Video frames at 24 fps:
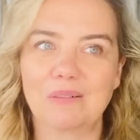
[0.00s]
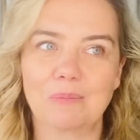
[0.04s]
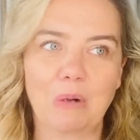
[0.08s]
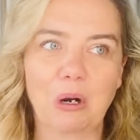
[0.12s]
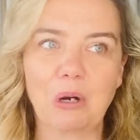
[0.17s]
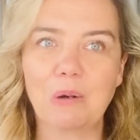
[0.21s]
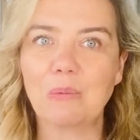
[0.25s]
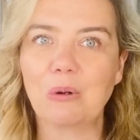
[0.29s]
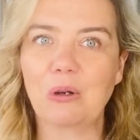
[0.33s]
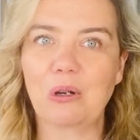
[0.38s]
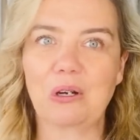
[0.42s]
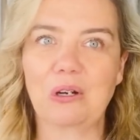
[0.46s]

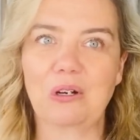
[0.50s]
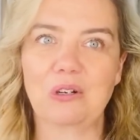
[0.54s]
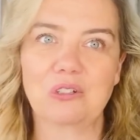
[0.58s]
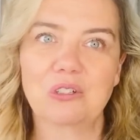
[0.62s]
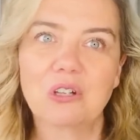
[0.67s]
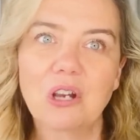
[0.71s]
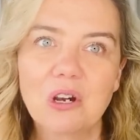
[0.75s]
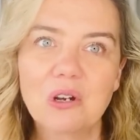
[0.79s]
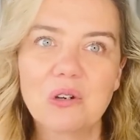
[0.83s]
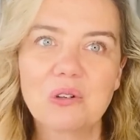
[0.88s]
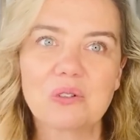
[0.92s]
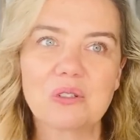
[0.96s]
Marmite on
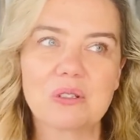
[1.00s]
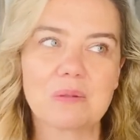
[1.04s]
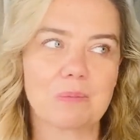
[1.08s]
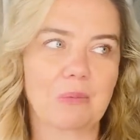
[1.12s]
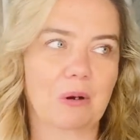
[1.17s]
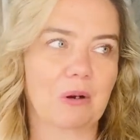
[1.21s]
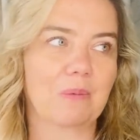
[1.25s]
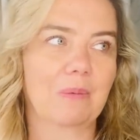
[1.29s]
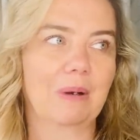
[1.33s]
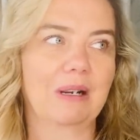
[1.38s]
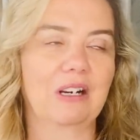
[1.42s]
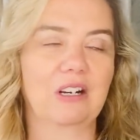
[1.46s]
toast,
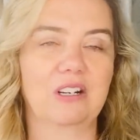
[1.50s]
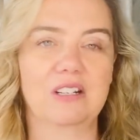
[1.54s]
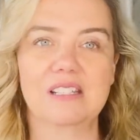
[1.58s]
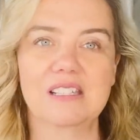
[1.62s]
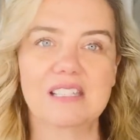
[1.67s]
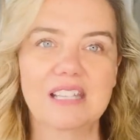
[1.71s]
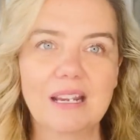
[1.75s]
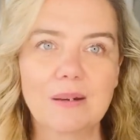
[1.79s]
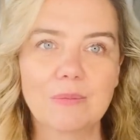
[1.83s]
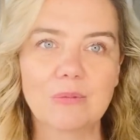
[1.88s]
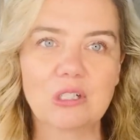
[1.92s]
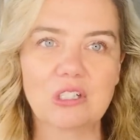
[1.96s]
Marmite on
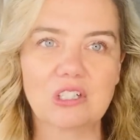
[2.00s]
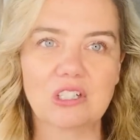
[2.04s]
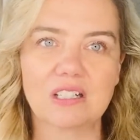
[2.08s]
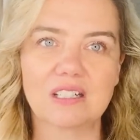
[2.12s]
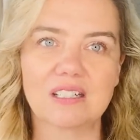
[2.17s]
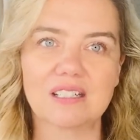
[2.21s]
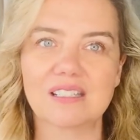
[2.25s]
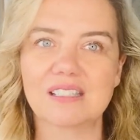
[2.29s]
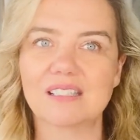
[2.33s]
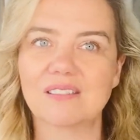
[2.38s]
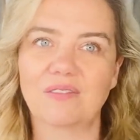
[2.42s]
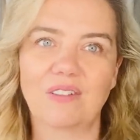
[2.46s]

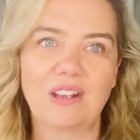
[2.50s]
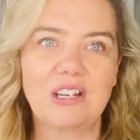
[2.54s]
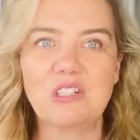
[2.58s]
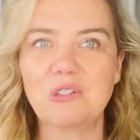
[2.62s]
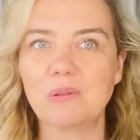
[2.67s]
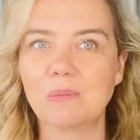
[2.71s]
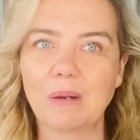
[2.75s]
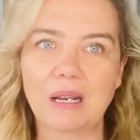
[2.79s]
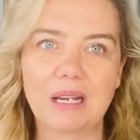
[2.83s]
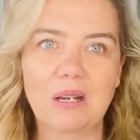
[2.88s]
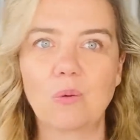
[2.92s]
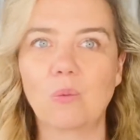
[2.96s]
sandwiches,
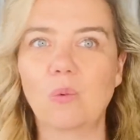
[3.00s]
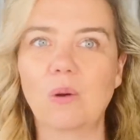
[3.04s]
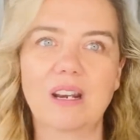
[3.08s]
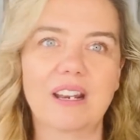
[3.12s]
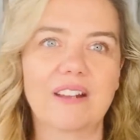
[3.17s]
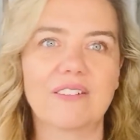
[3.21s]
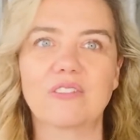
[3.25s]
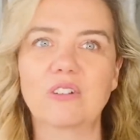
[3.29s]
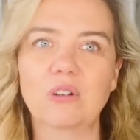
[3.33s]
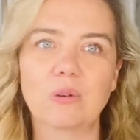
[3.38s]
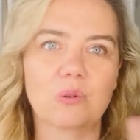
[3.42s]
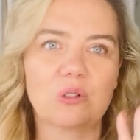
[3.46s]
Vegemite,
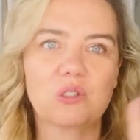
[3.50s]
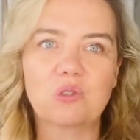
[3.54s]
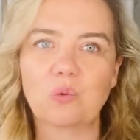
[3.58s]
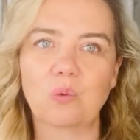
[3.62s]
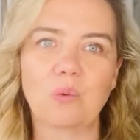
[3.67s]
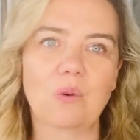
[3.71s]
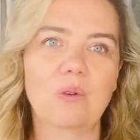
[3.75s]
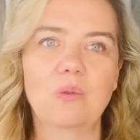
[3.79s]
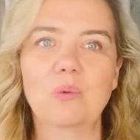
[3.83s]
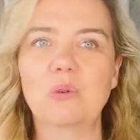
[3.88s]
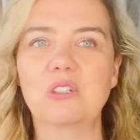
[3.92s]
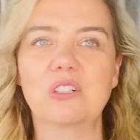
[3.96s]
whatever,
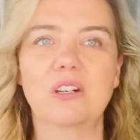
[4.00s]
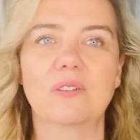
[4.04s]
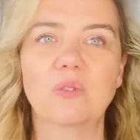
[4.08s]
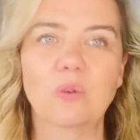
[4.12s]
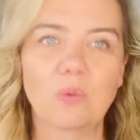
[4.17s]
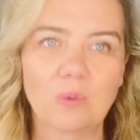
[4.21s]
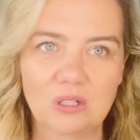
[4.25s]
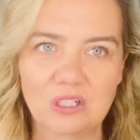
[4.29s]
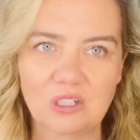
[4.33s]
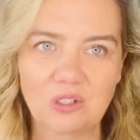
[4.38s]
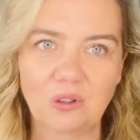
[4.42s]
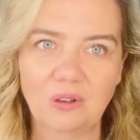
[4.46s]
whichever
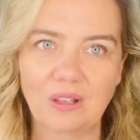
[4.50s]
one you